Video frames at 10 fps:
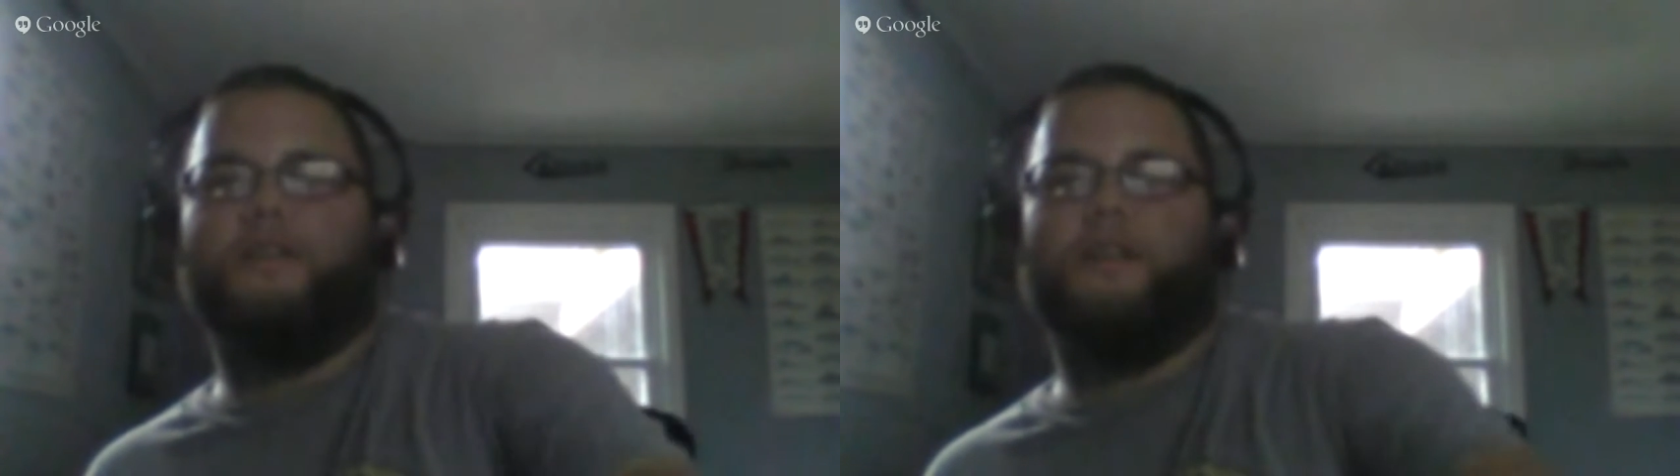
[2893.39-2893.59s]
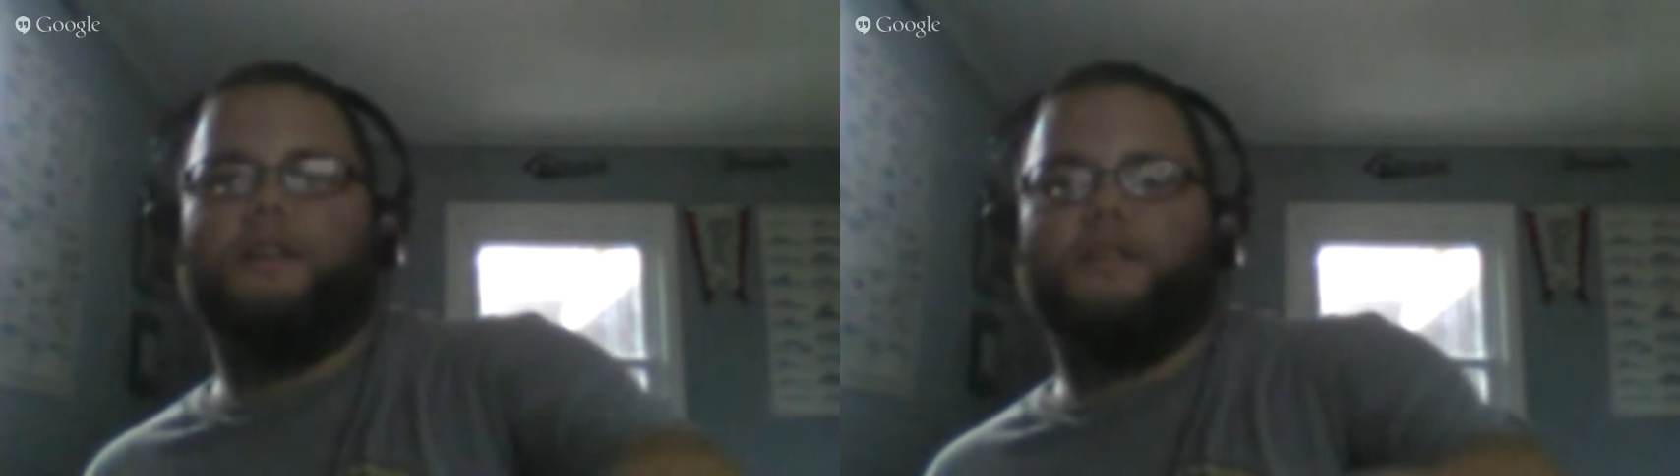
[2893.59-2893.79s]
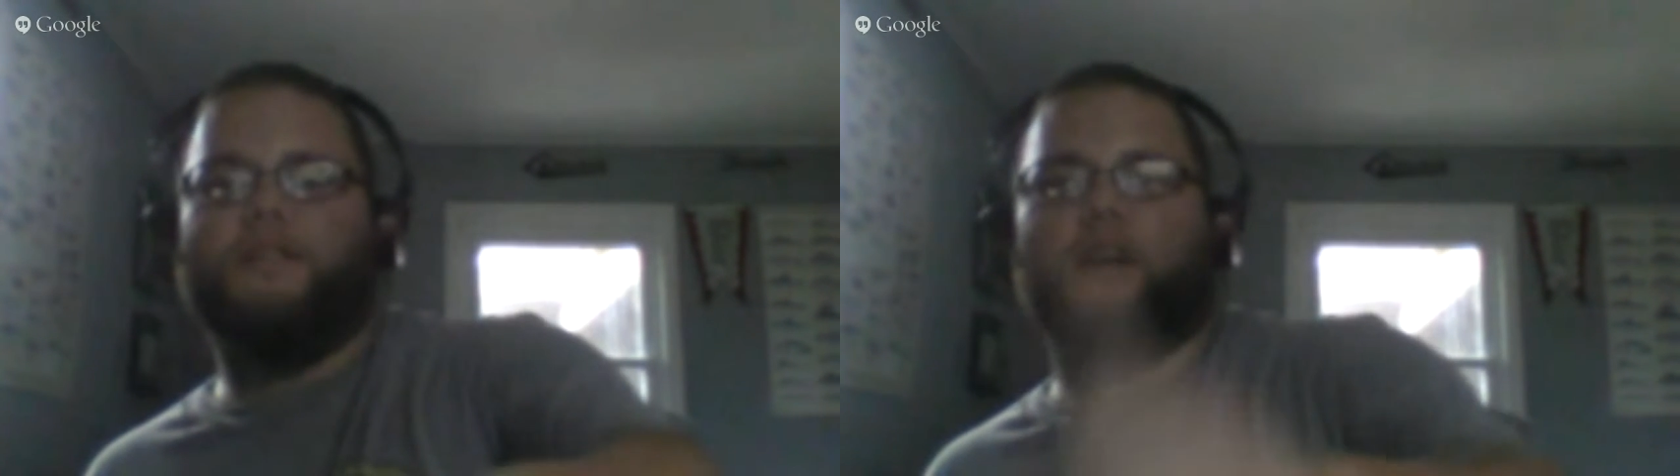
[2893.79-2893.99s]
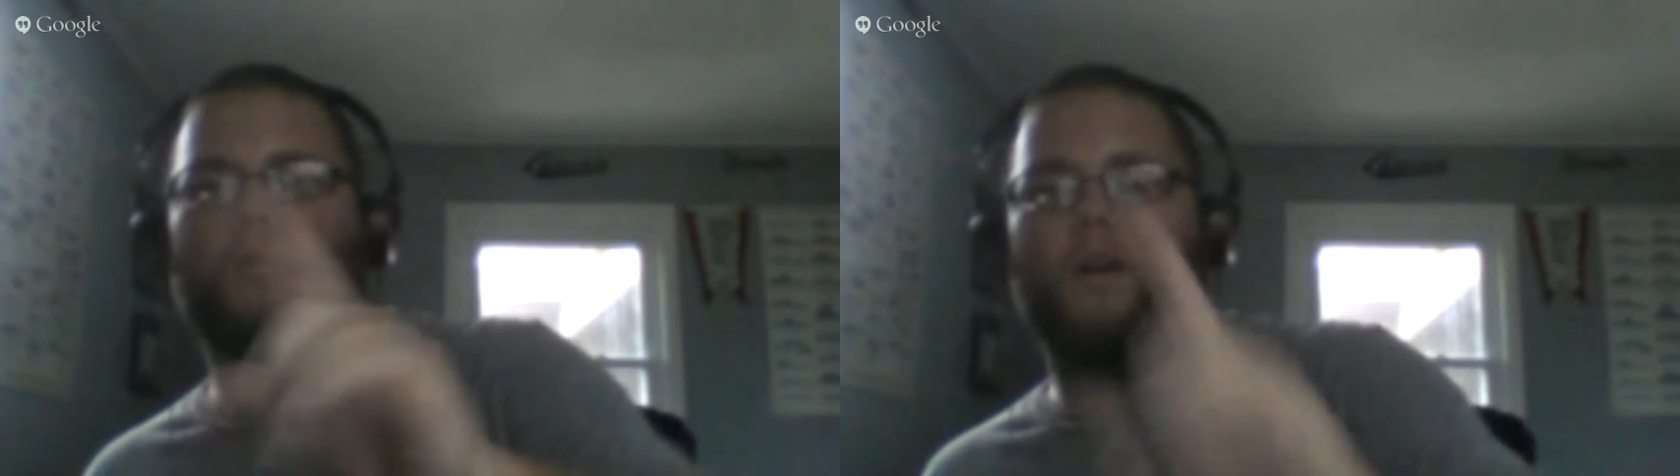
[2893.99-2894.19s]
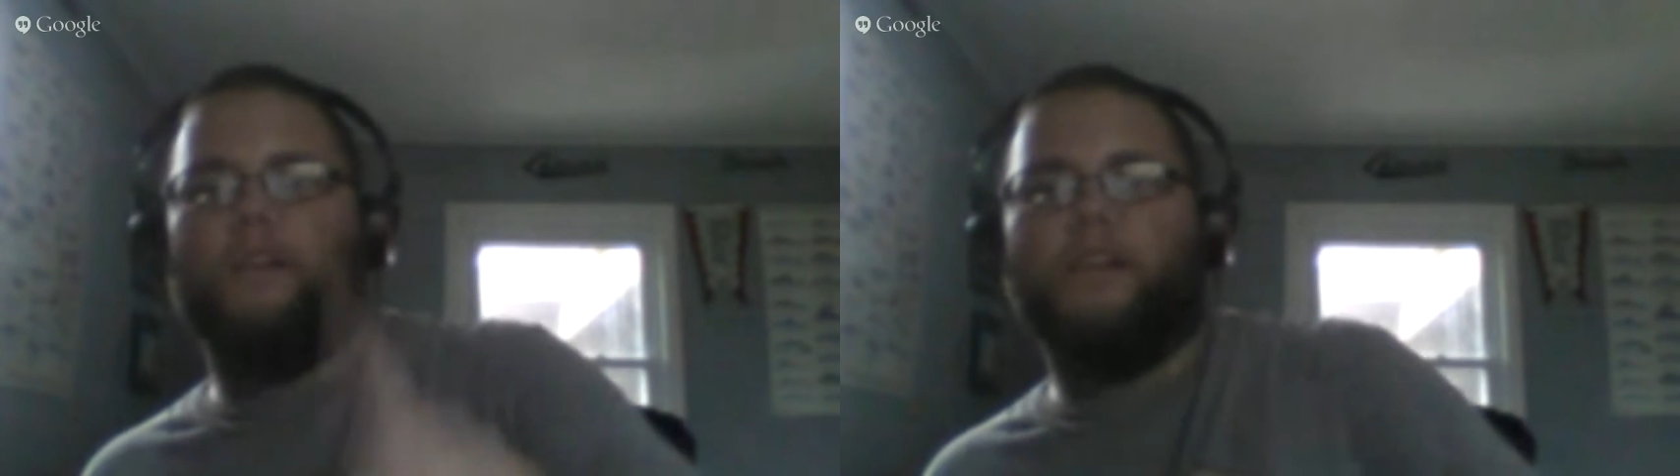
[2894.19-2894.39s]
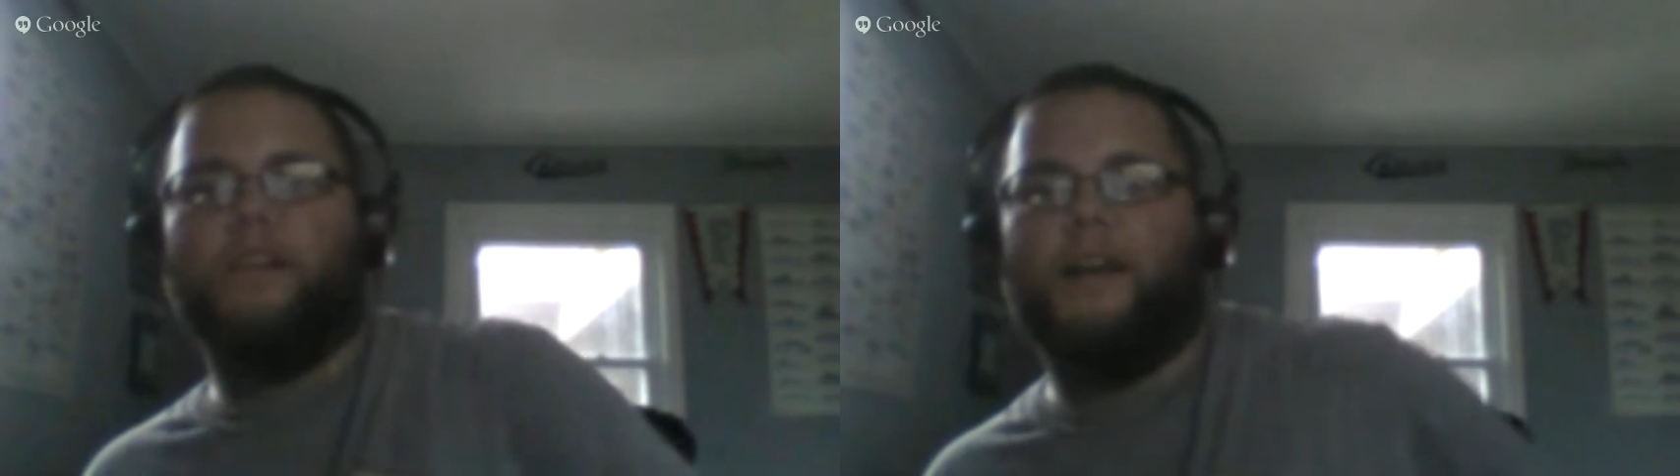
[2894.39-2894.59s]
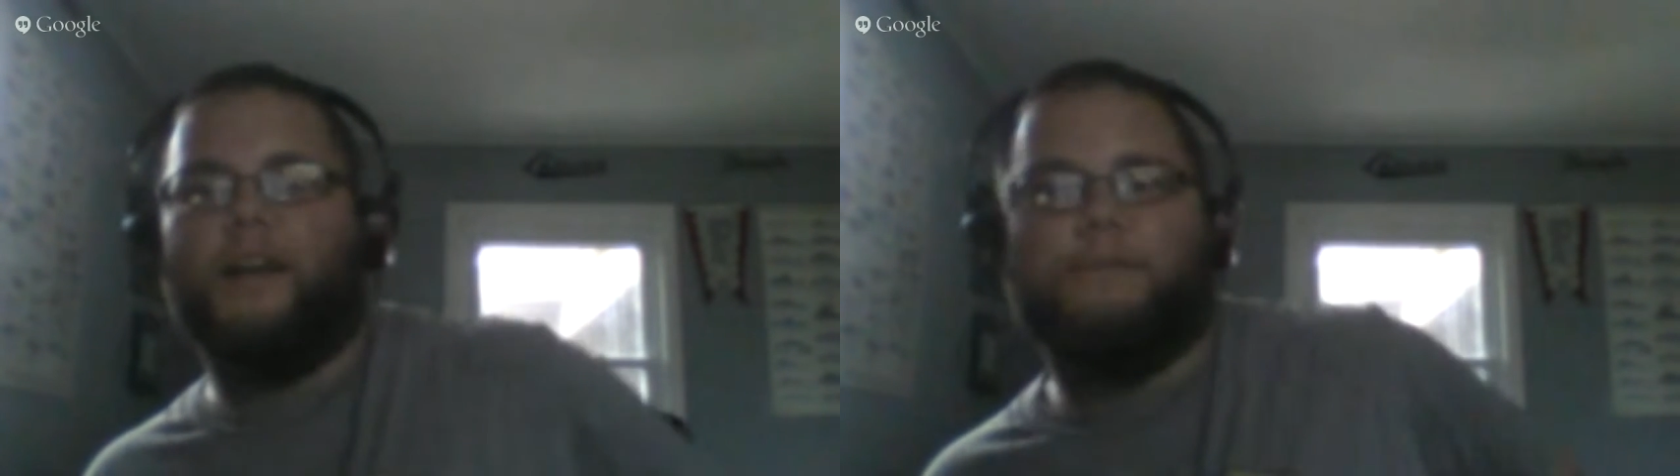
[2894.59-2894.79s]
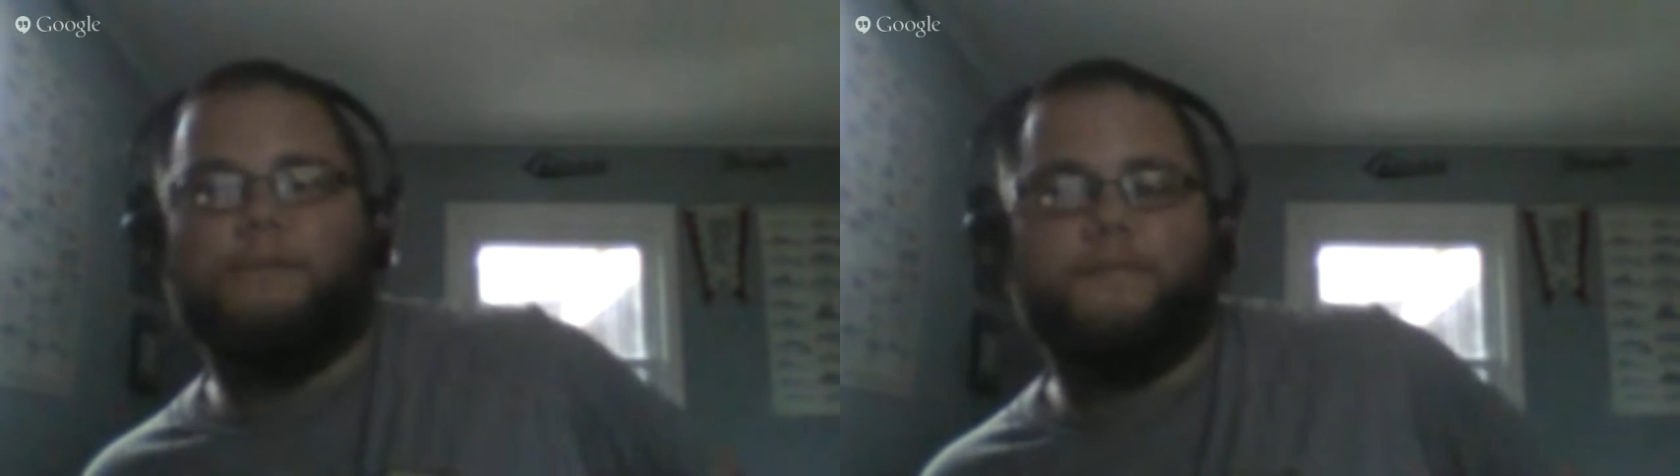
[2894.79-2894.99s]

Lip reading: fugly, just that one thing.